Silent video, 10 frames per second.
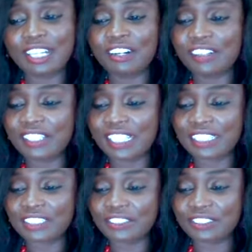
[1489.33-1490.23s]

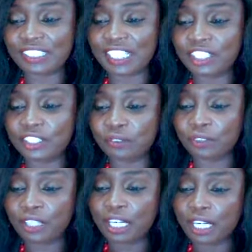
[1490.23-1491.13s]
Okay, so thank
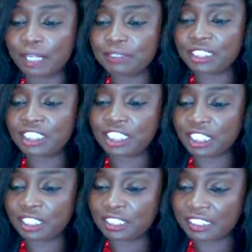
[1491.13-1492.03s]
you. Um,
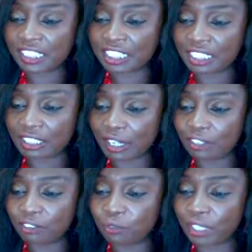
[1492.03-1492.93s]
Chichi says,
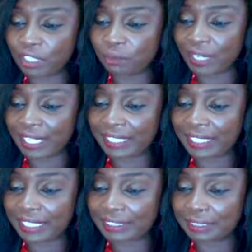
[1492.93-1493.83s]
how where do I
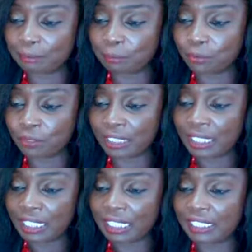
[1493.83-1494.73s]
get the book
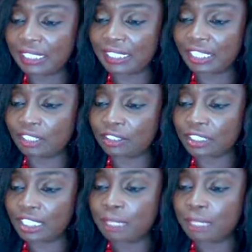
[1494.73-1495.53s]
in Lagos.